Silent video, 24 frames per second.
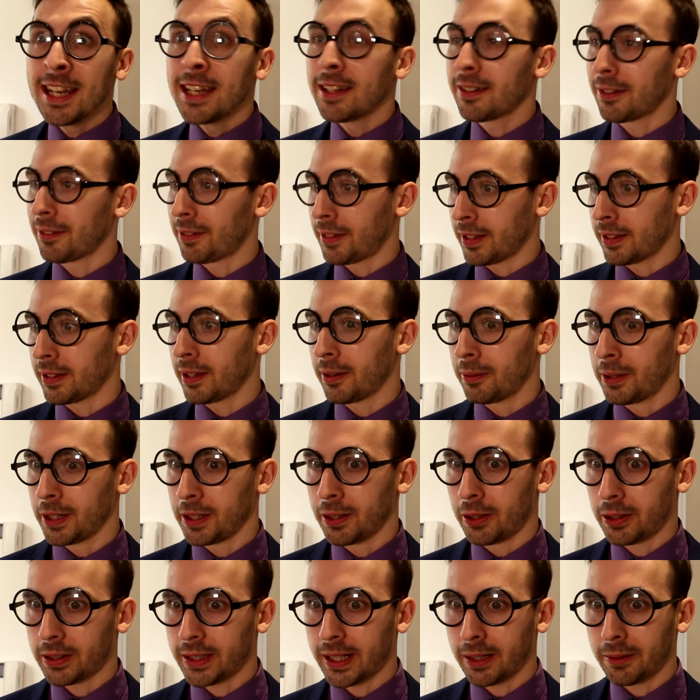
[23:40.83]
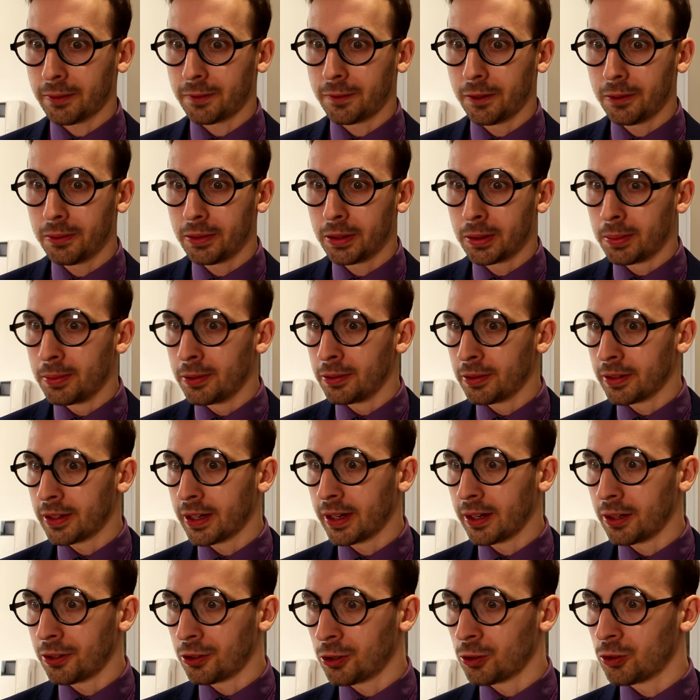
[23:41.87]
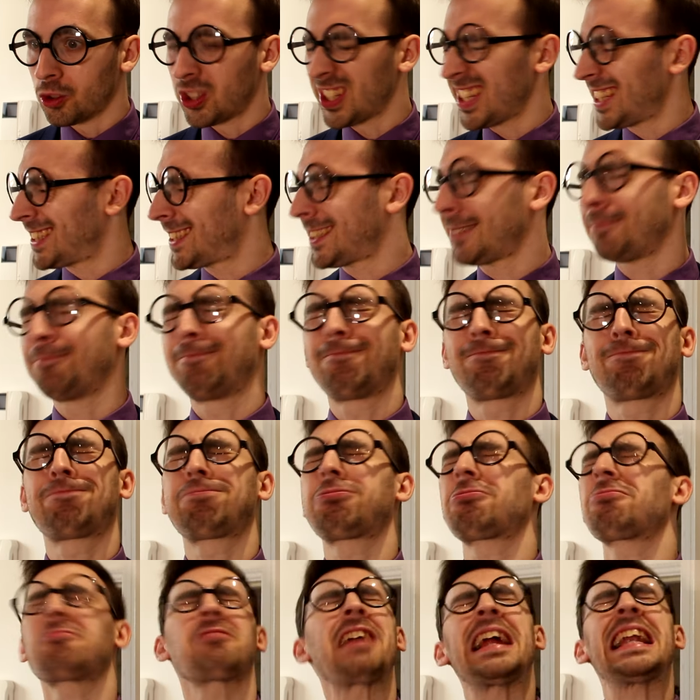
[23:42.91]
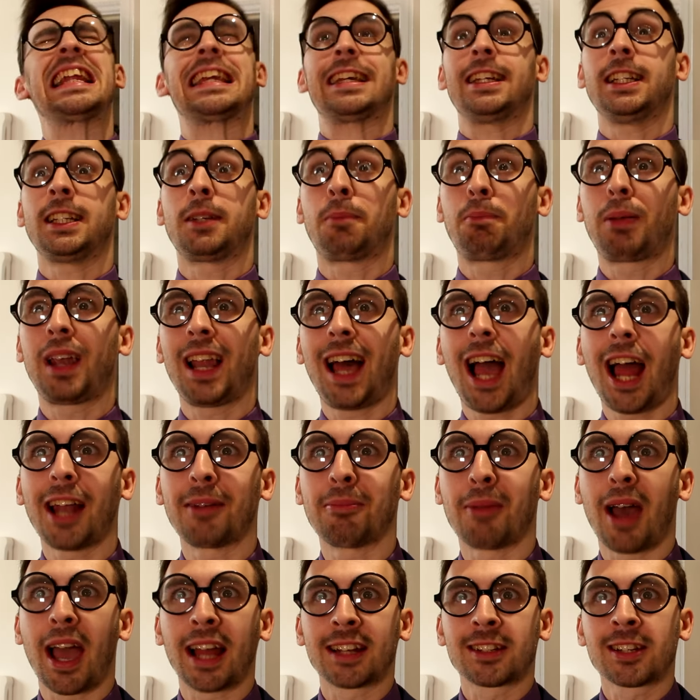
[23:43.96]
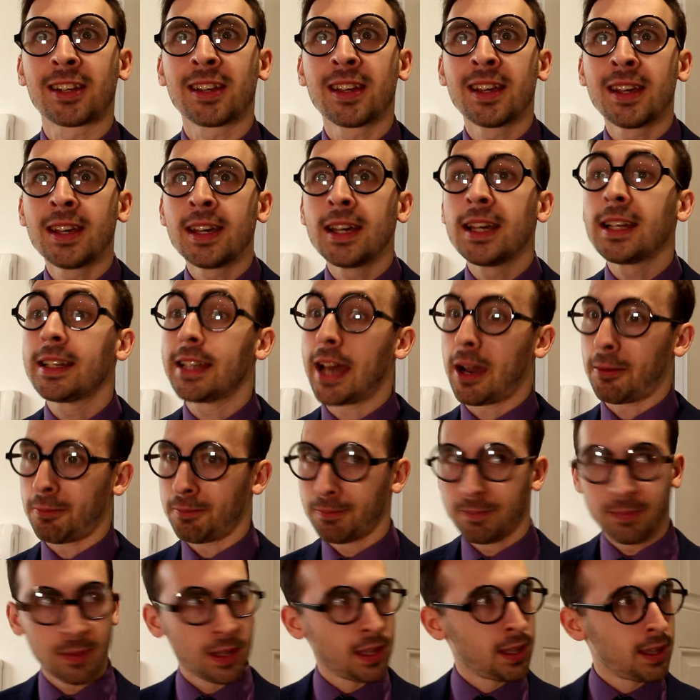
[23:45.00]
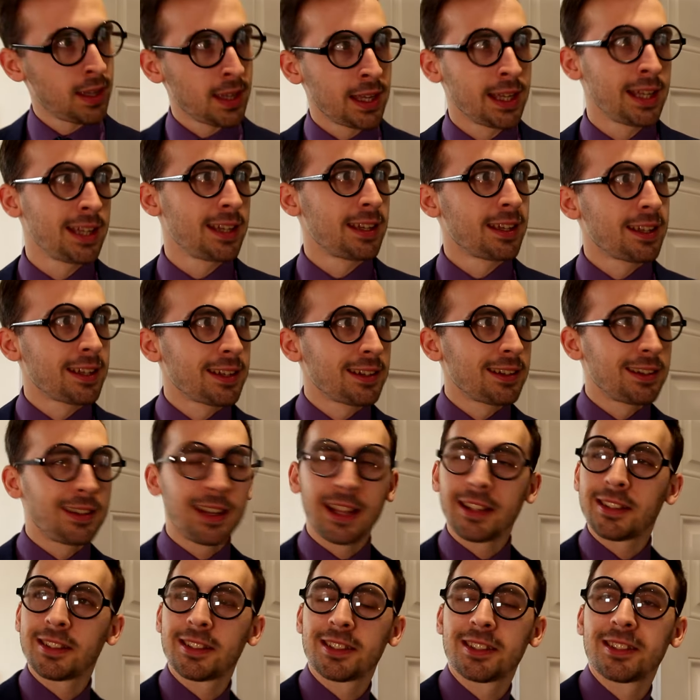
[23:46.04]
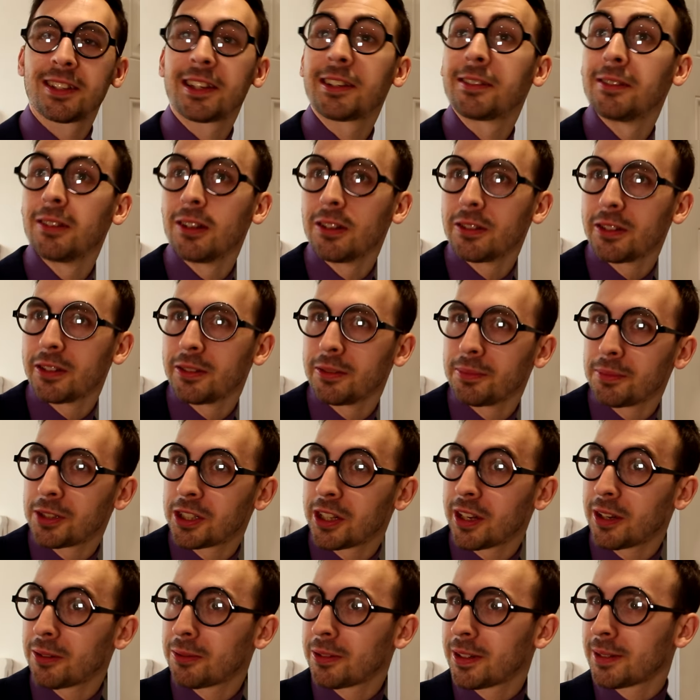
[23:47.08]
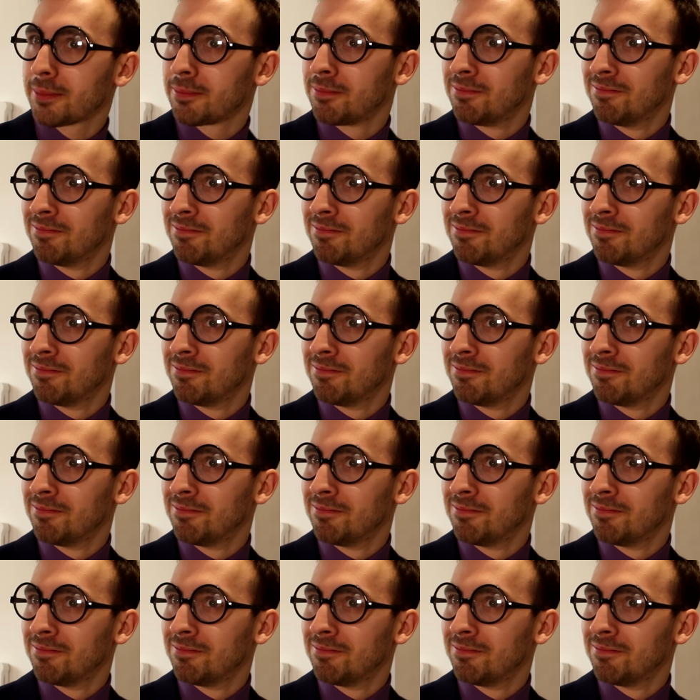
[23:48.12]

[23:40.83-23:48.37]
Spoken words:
Good thing they only knocked out phone communications. It's a brilliant plan, Matt. Now, let's signal them, shall we?